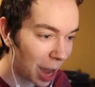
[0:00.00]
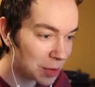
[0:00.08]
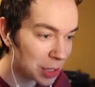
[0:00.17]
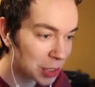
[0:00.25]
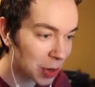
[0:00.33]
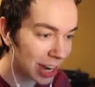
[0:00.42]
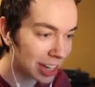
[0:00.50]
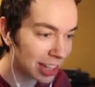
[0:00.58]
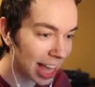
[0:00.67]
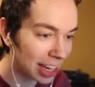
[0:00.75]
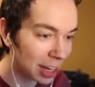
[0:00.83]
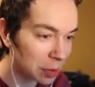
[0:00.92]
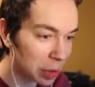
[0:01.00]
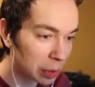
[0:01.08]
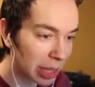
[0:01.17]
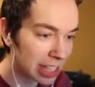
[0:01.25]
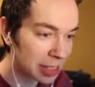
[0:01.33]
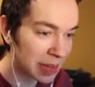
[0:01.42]
I'm just trying to light it up the
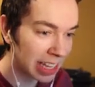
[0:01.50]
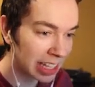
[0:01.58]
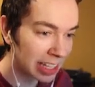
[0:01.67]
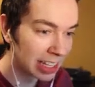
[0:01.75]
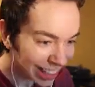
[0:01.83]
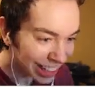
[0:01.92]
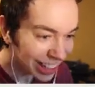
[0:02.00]
place, man.